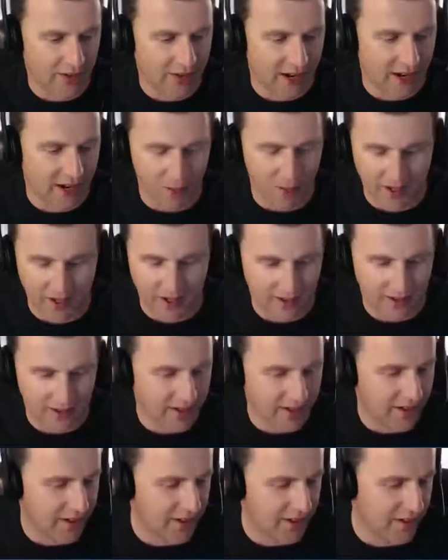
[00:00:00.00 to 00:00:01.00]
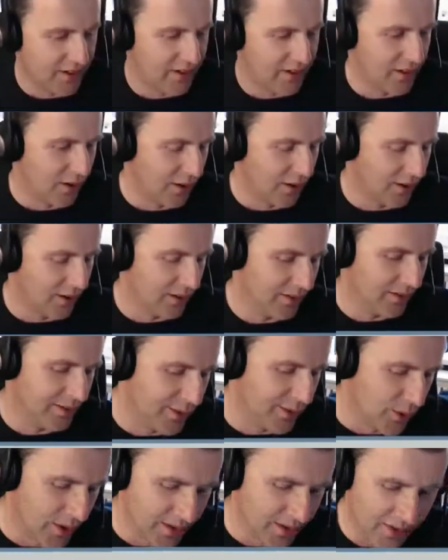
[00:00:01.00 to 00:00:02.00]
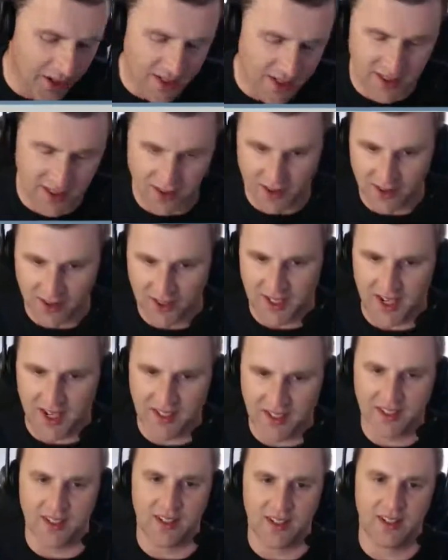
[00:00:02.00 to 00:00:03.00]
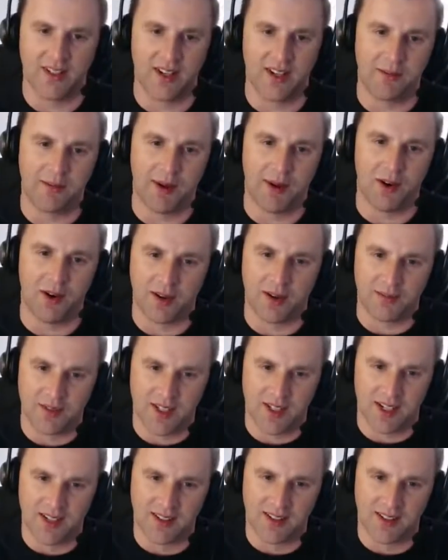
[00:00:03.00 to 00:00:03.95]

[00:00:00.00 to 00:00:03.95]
where you've got 4 devices on your desk and an email comes in.